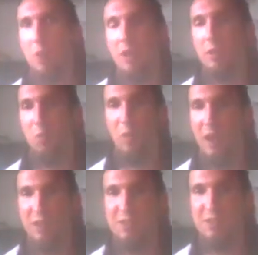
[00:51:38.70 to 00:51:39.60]
when I
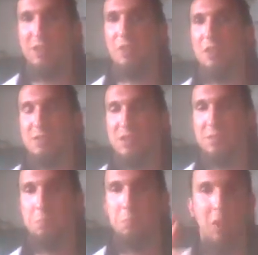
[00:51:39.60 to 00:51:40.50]
see this. This
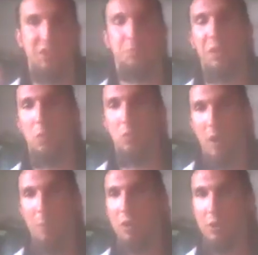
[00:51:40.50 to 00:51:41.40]
must be what Robert
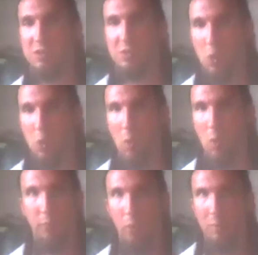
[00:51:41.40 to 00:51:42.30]
Eggers is going for. I
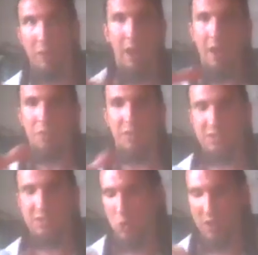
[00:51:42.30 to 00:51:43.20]
mean, this
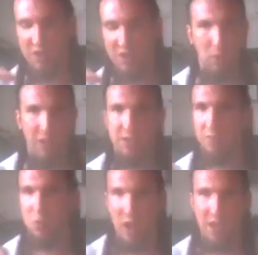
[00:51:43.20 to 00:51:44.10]
transgressive
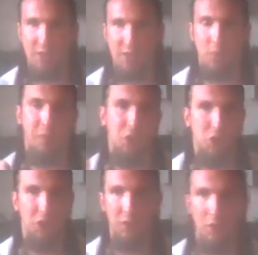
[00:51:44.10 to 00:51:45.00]
transformation
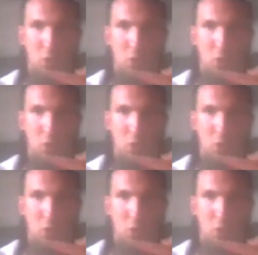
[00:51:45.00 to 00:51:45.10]
trickster